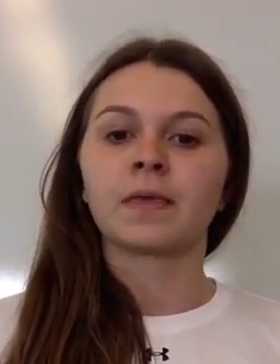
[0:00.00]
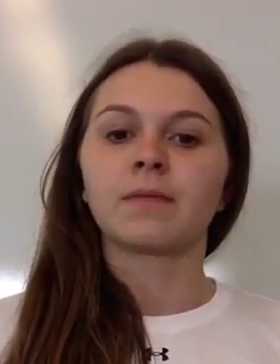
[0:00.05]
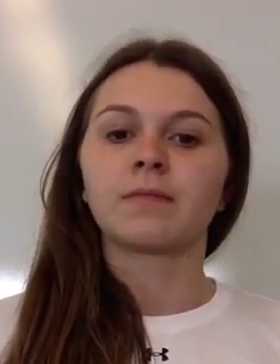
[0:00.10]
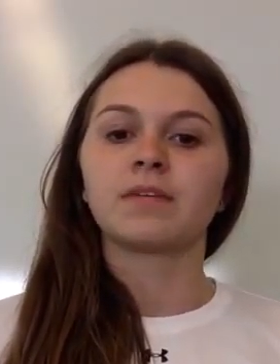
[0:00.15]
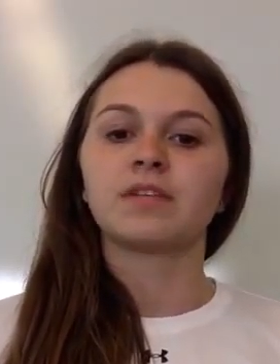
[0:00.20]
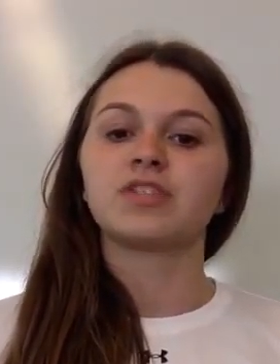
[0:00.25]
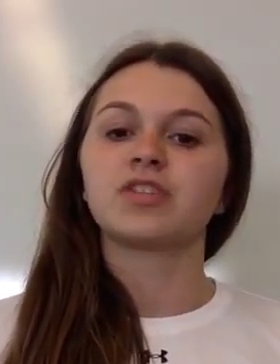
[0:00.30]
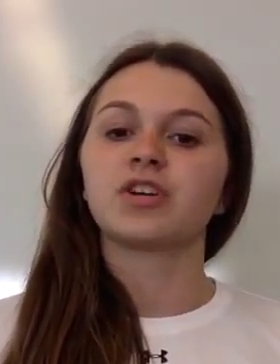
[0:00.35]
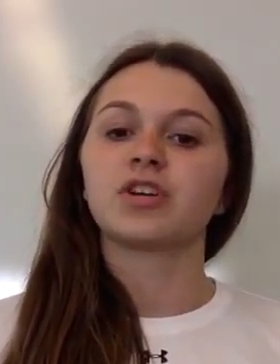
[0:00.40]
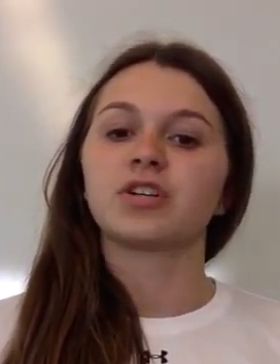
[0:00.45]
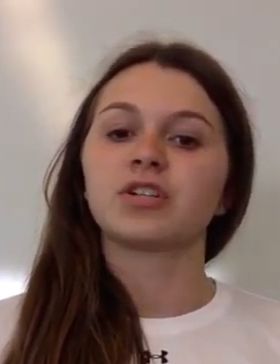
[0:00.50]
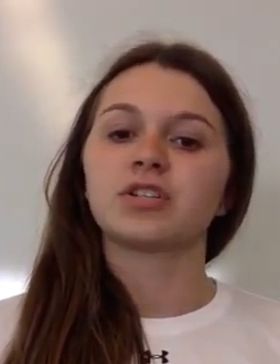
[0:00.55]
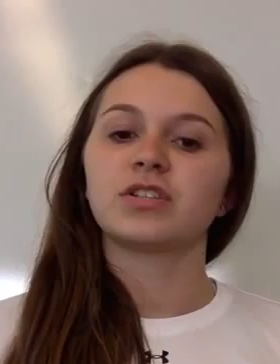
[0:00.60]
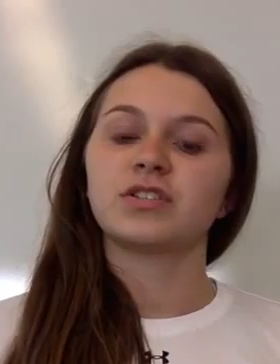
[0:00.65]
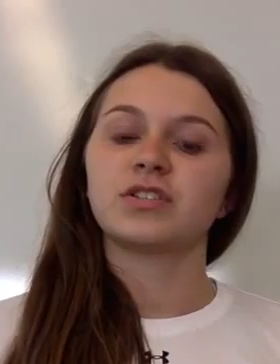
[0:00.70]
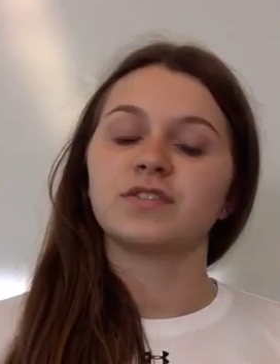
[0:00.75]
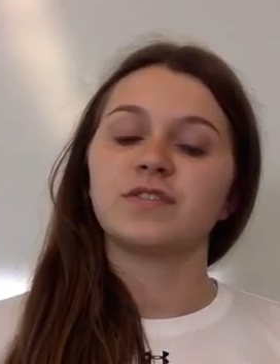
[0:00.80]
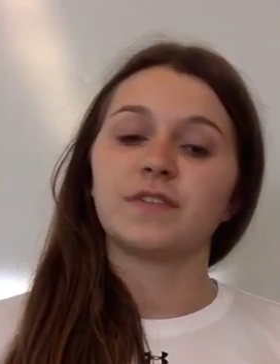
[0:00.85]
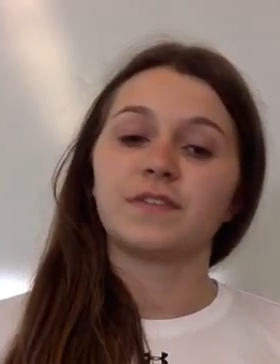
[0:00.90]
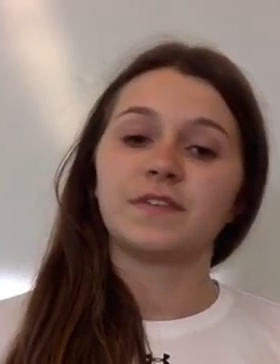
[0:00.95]
Be sure to
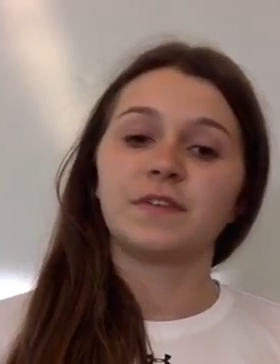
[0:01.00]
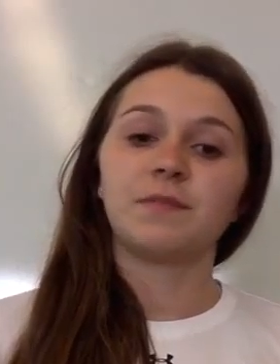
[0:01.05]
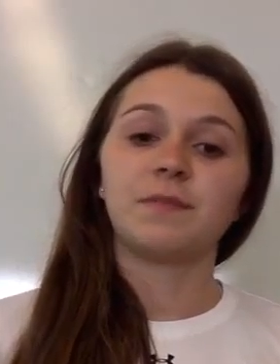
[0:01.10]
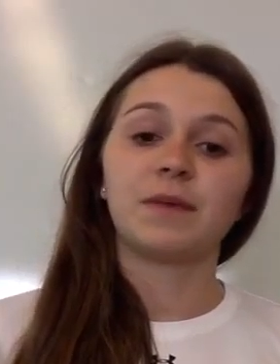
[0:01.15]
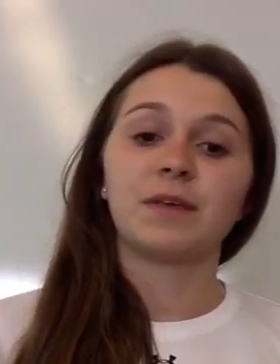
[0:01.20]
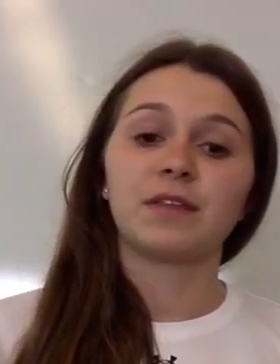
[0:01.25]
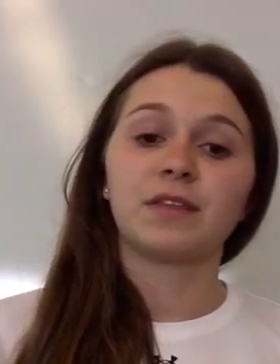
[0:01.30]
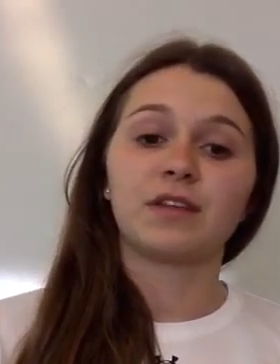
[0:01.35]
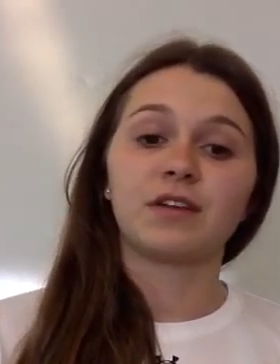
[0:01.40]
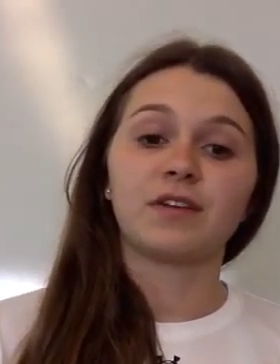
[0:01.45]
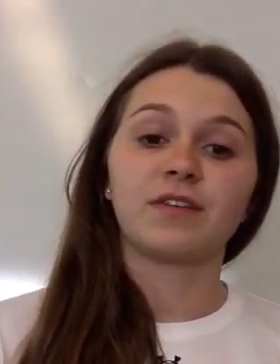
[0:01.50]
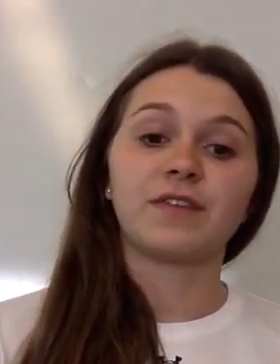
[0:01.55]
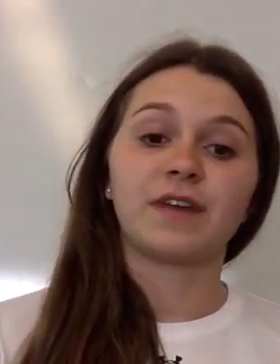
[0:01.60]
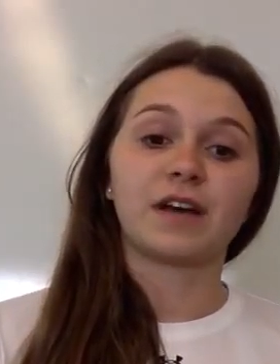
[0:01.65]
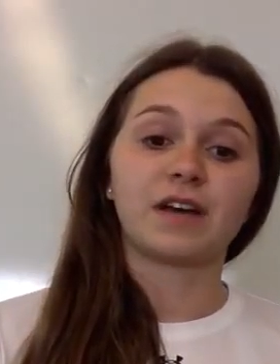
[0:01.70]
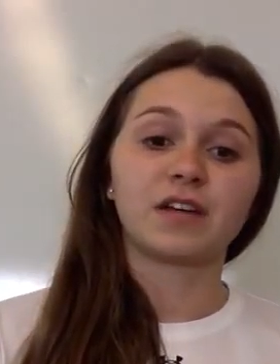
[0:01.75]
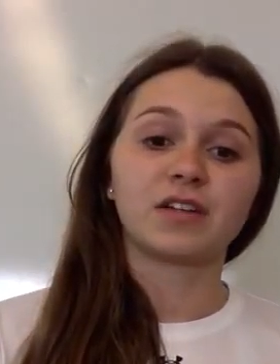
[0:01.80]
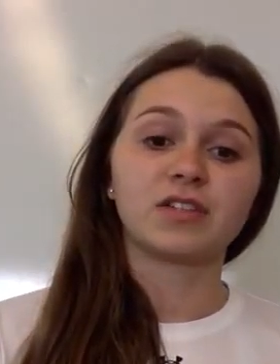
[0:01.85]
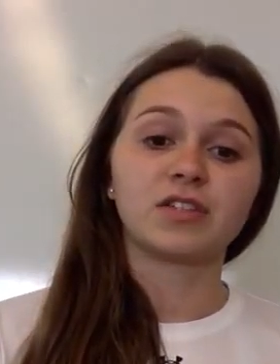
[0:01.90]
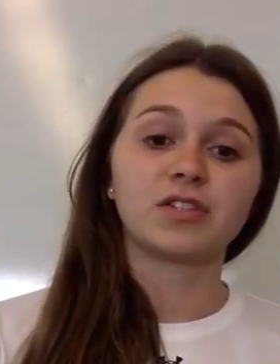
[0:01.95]
use 50 milliliter
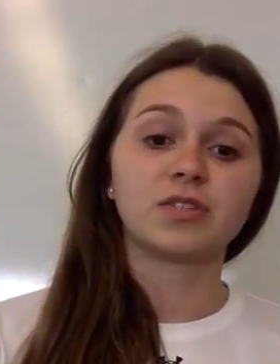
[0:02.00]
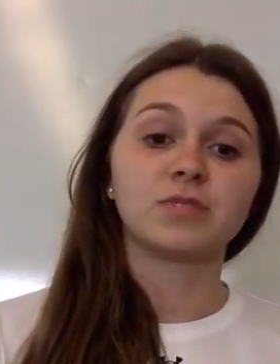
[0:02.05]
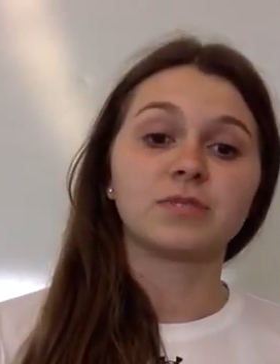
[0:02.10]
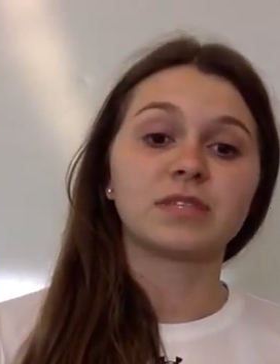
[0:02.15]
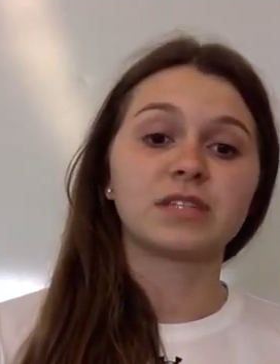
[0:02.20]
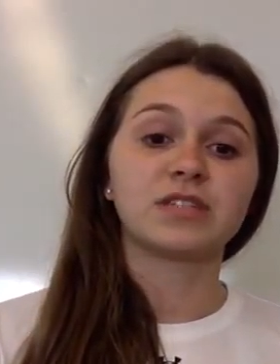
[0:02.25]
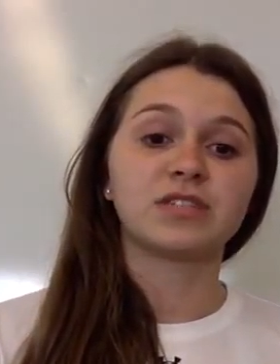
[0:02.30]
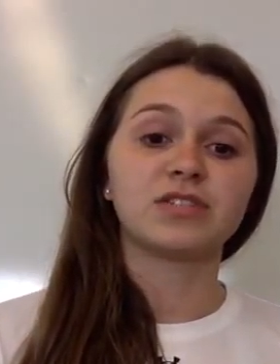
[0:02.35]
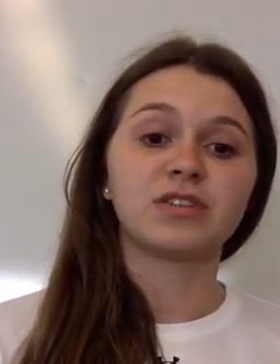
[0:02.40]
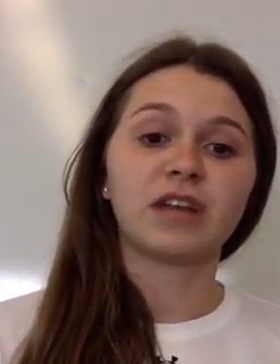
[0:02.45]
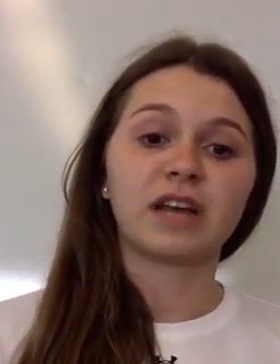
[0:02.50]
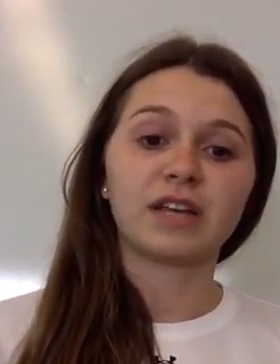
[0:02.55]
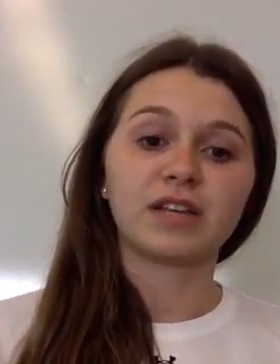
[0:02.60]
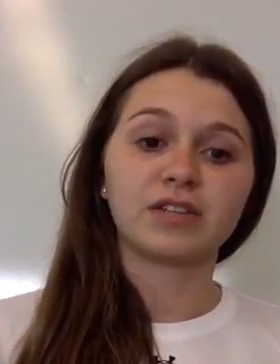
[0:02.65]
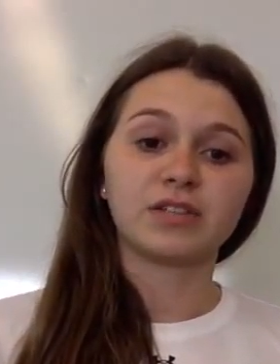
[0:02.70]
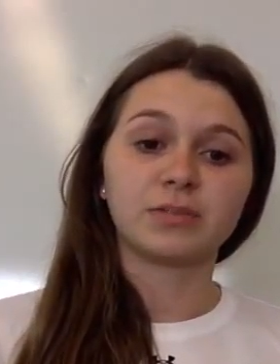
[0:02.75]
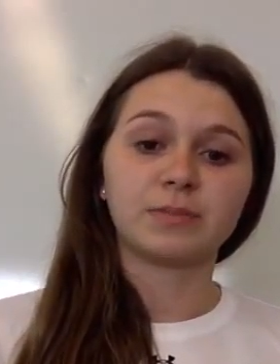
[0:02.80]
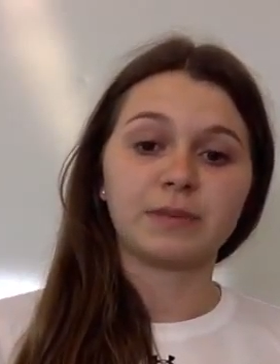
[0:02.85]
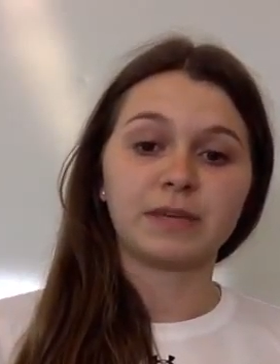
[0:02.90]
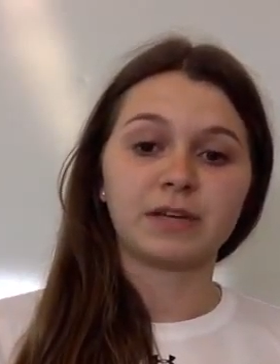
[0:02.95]
Falcon tubes and do not
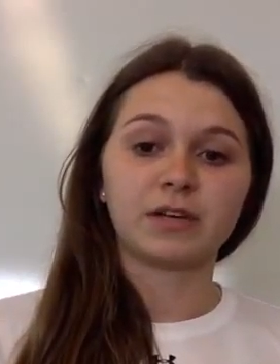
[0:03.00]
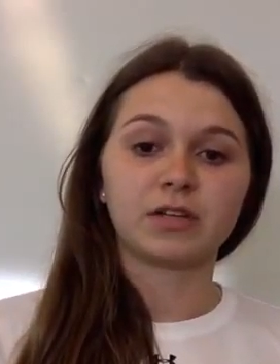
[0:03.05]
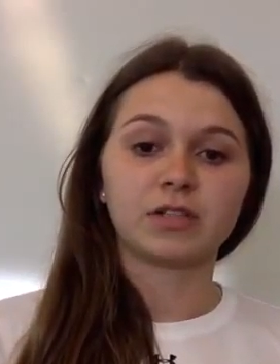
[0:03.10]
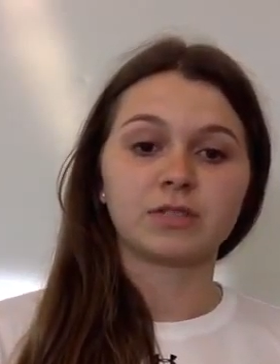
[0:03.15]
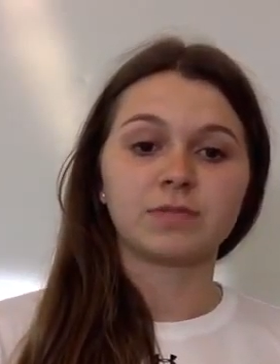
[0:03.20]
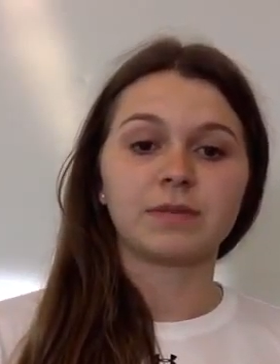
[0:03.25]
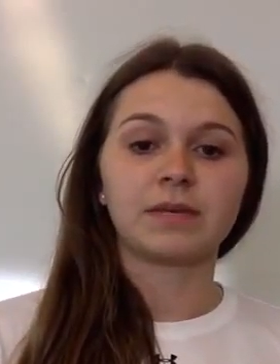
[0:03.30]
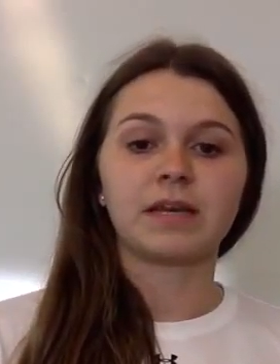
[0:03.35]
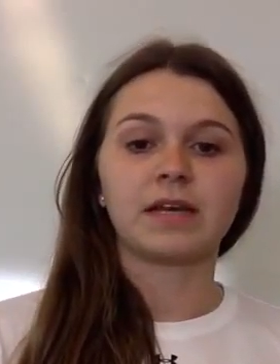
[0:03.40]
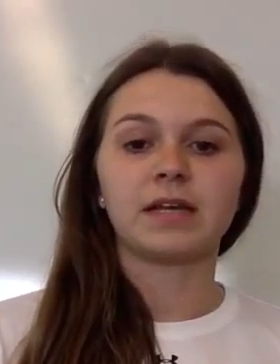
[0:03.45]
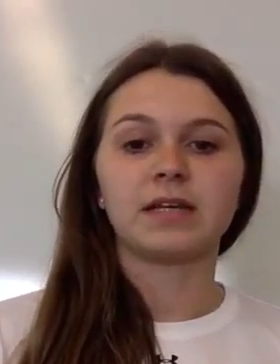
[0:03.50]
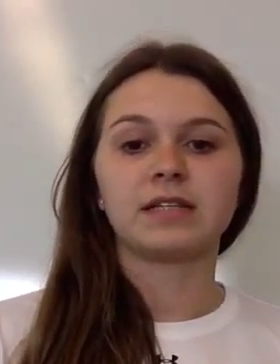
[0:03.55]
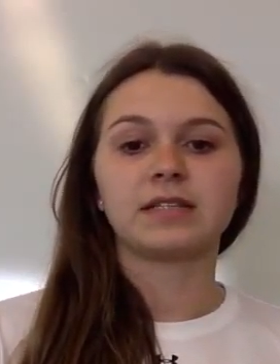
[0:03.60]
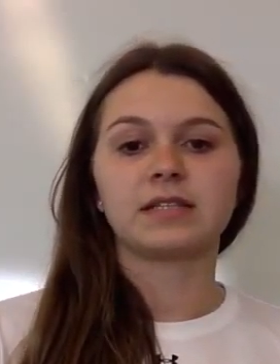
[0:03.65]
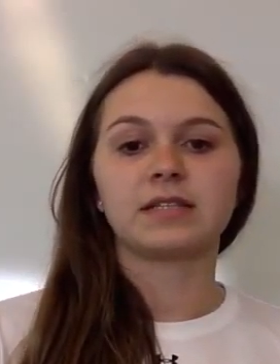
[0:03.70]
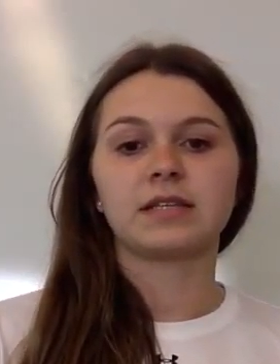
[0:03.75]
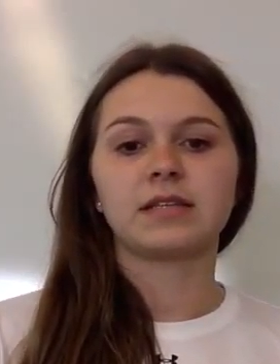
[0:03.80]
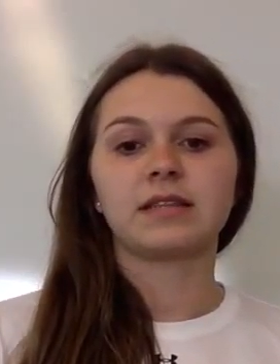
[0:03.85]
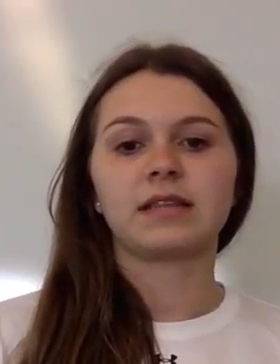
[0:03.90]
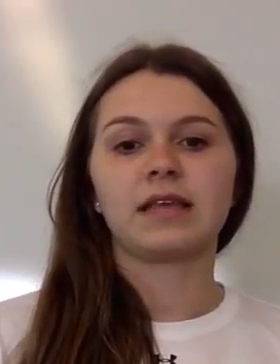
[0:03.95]
use beakers
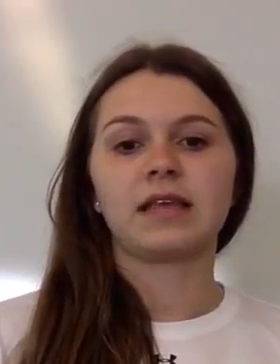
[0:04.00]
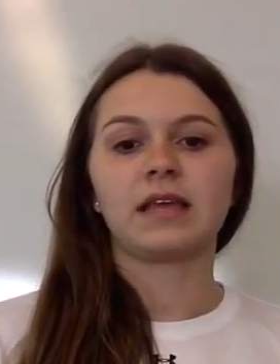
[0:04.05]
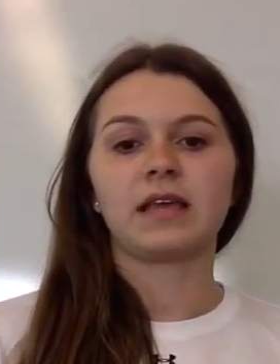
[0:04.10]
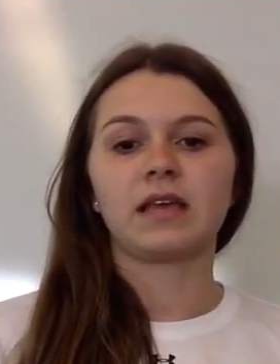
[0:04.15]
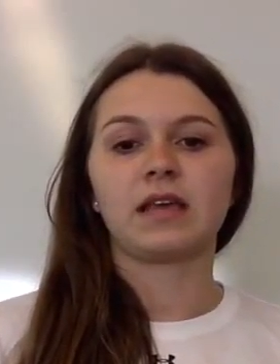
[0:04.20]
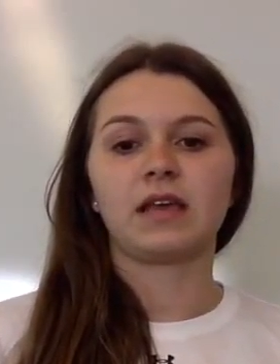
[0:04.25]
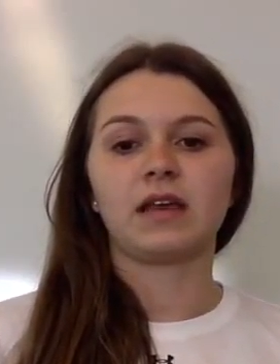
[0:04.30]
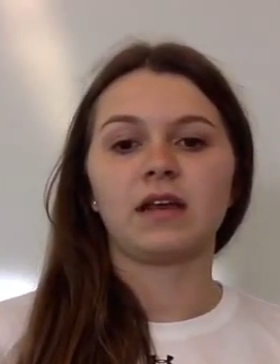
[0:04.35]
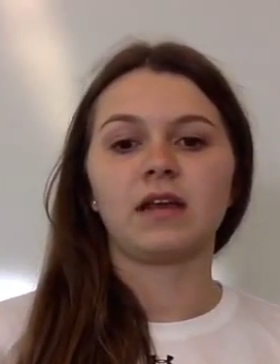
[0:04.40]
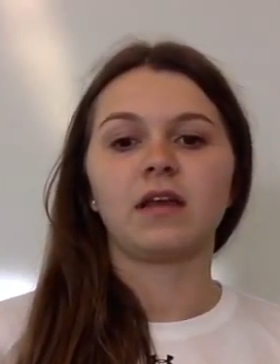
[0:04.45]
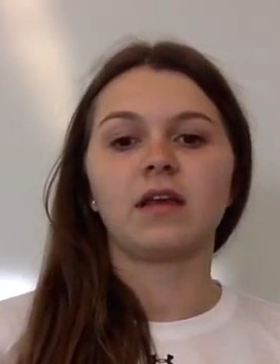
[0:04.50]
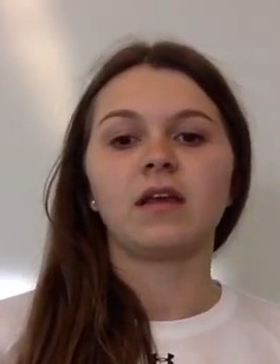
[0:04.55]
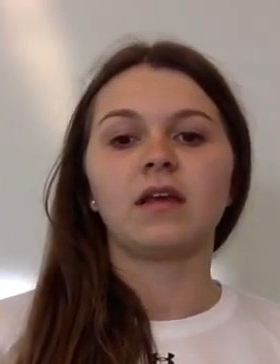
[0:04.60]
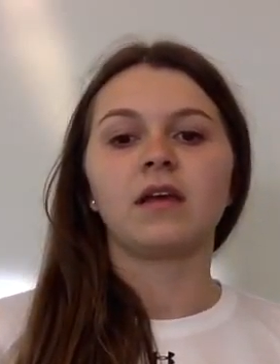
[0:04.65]
because they can